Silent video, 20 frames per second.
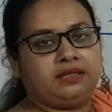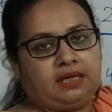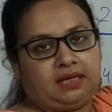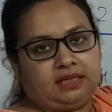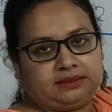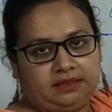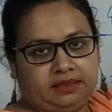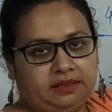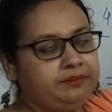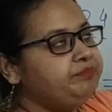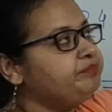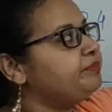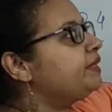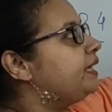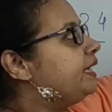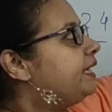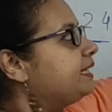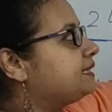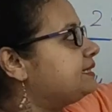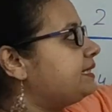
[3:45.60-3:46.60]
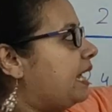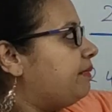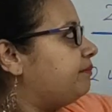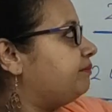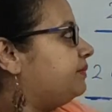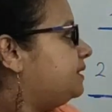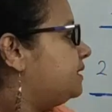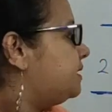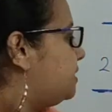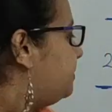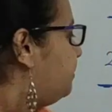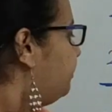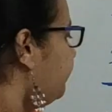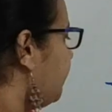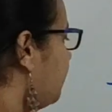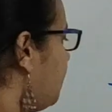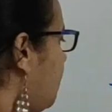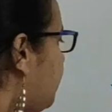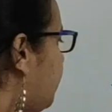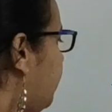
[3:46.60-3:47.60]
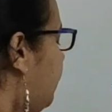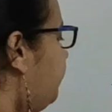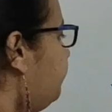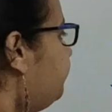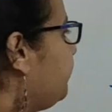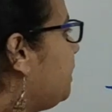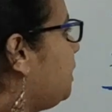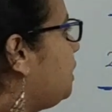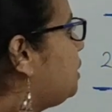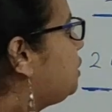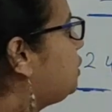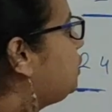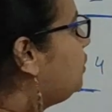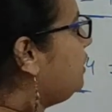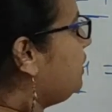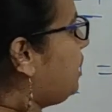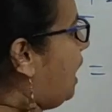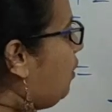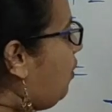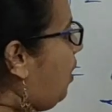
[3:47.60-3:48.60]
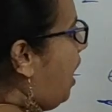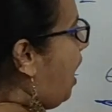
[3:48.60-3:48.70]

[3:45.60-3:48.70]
the other examples. Okay, so now